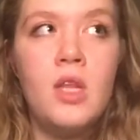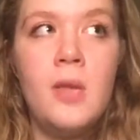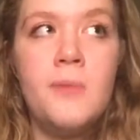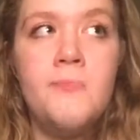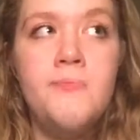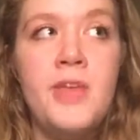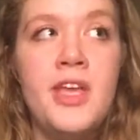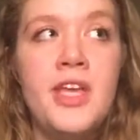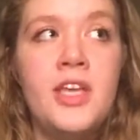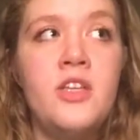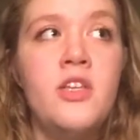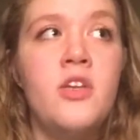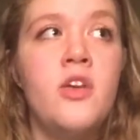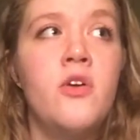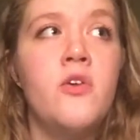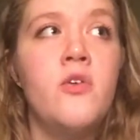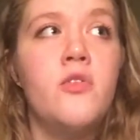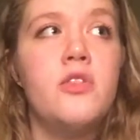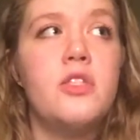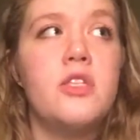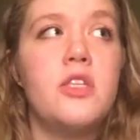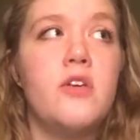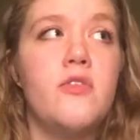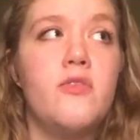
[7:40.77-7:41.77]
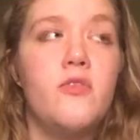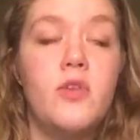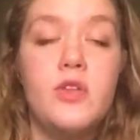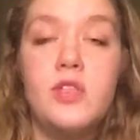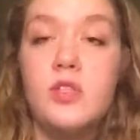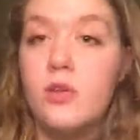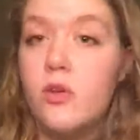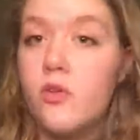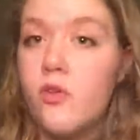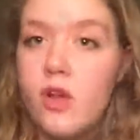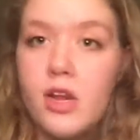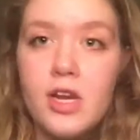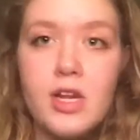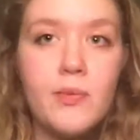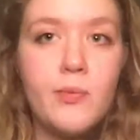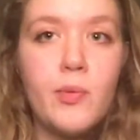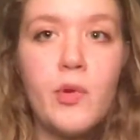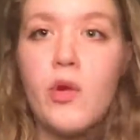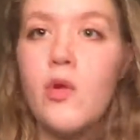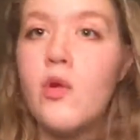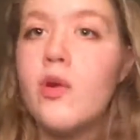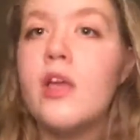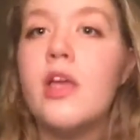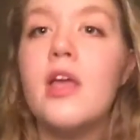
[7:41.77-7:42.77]
make notes of what's already
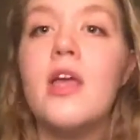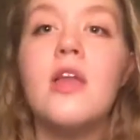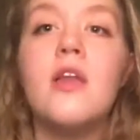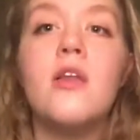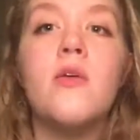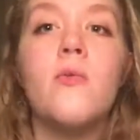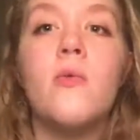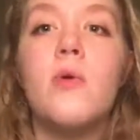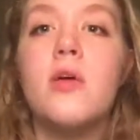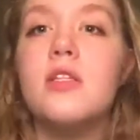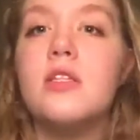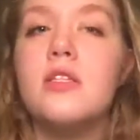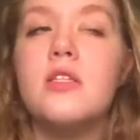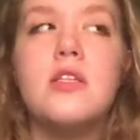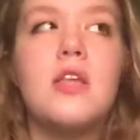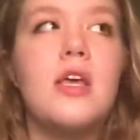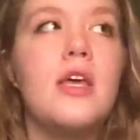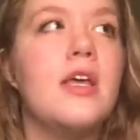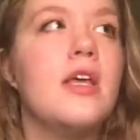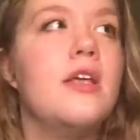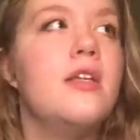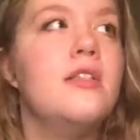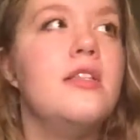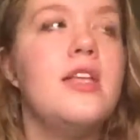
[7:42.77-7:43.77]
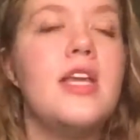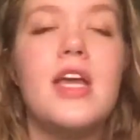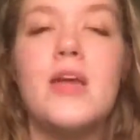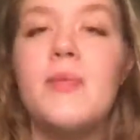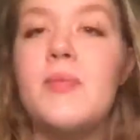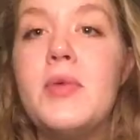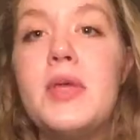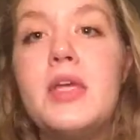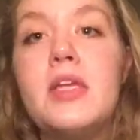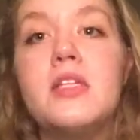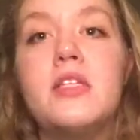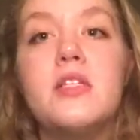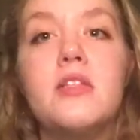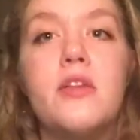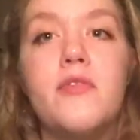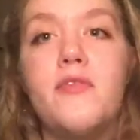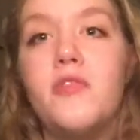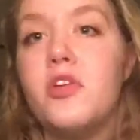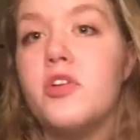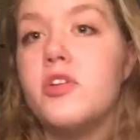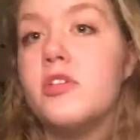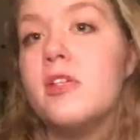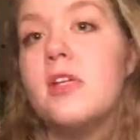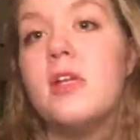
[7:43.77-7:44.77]
broken and what's like damaged,
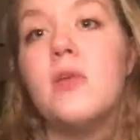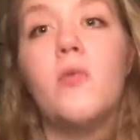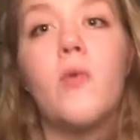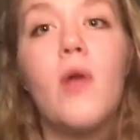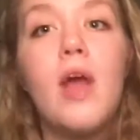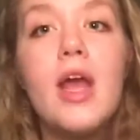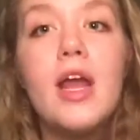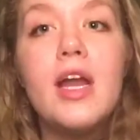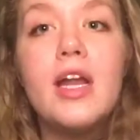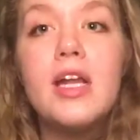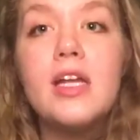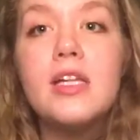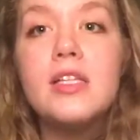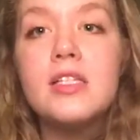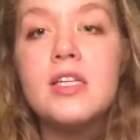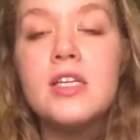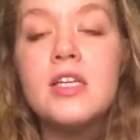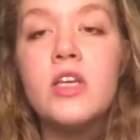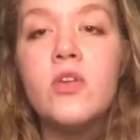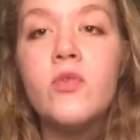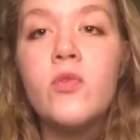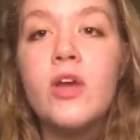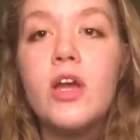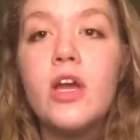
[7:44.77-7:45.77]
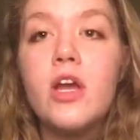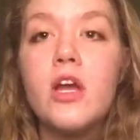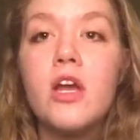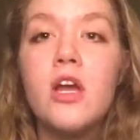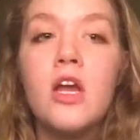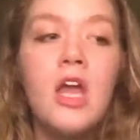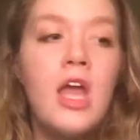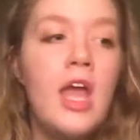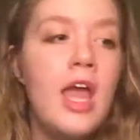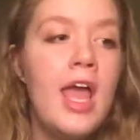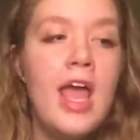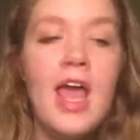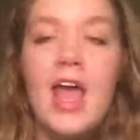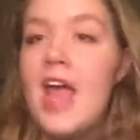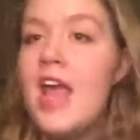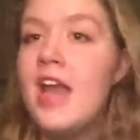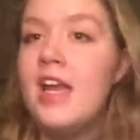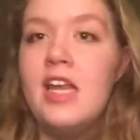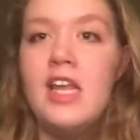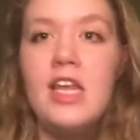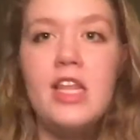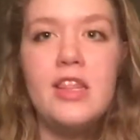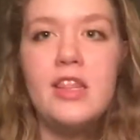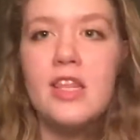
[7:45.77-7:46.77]
if there's any writings anywhere,
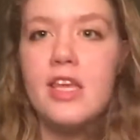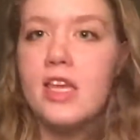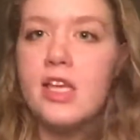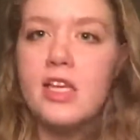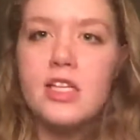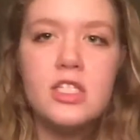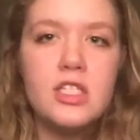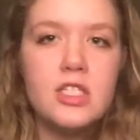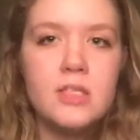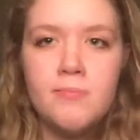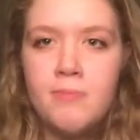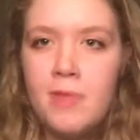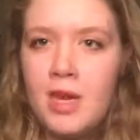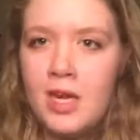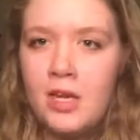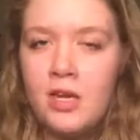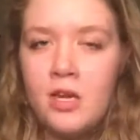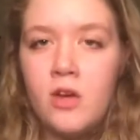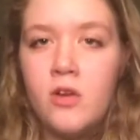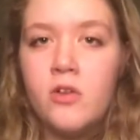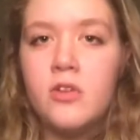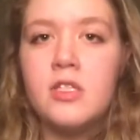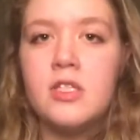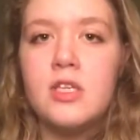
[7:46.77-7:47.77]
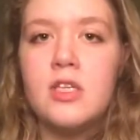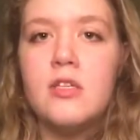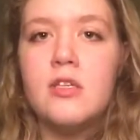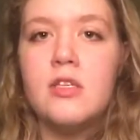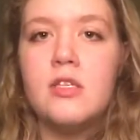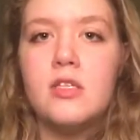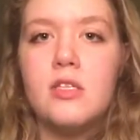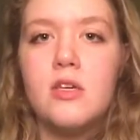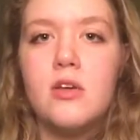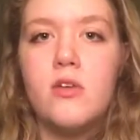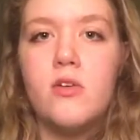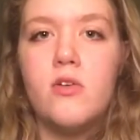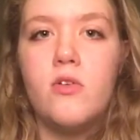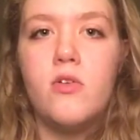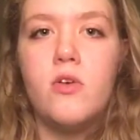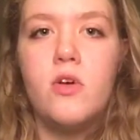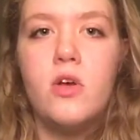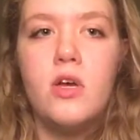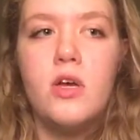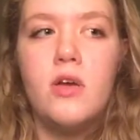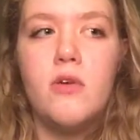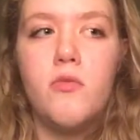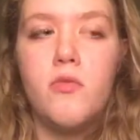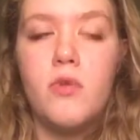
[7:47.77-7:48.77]
anything, just make notes, and so
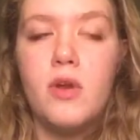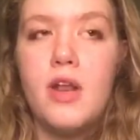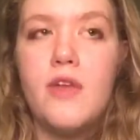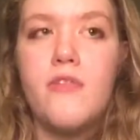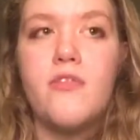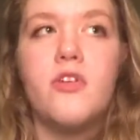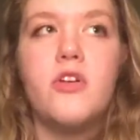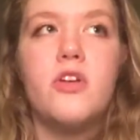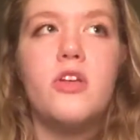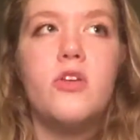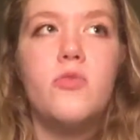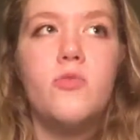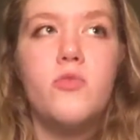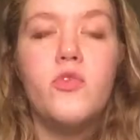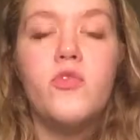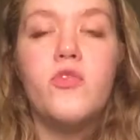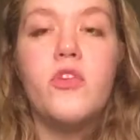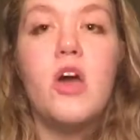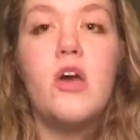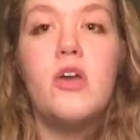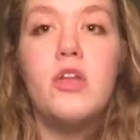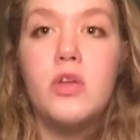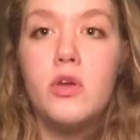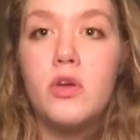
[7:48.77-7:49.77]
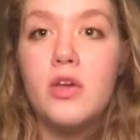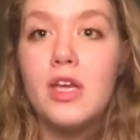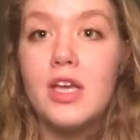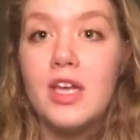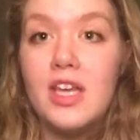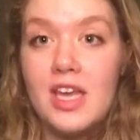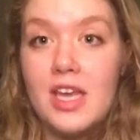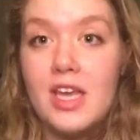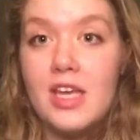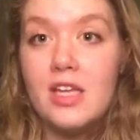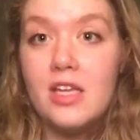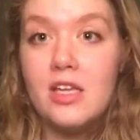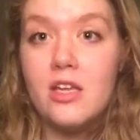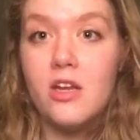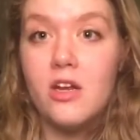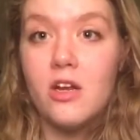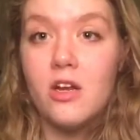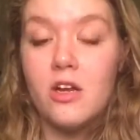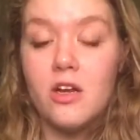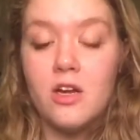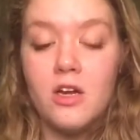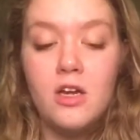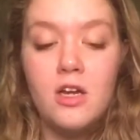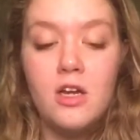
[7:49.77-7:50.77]
whenever you move out you can get
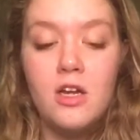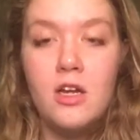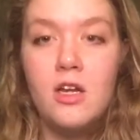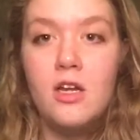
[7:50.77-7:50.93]
your